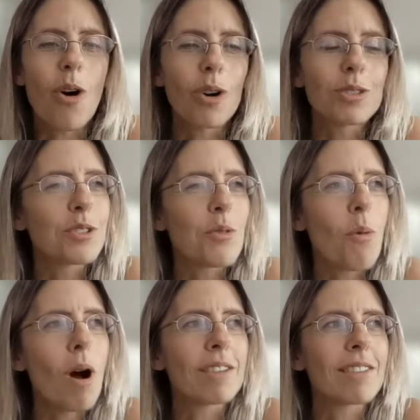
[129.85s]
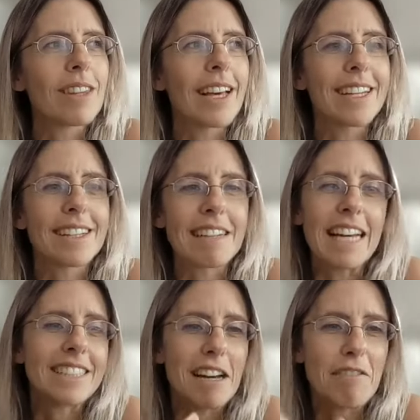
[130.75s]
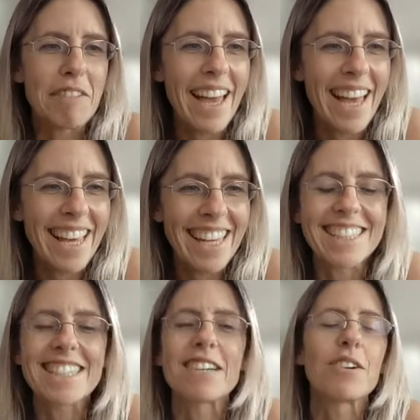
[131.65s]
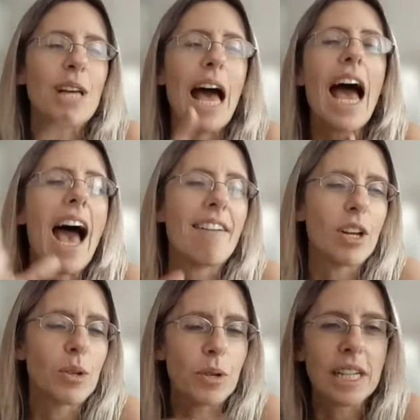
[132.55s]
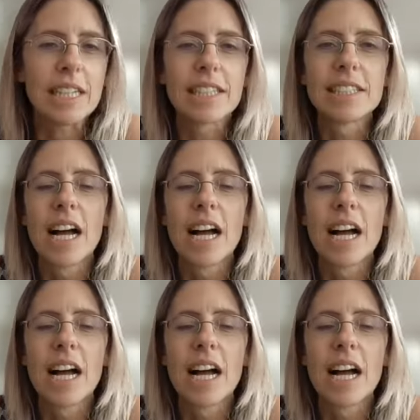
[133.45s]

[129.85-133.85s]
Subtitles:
other one like cat cafe, and so have a look.